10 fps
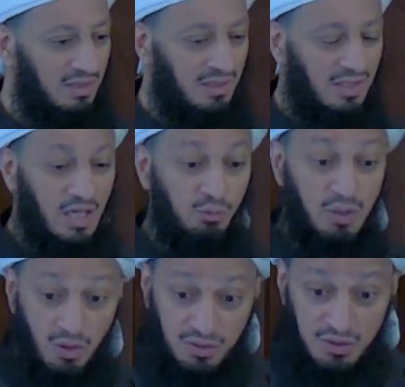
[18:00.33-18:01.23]
And we
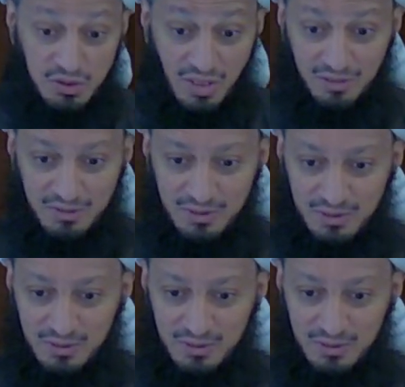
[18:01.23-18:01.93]
know the result.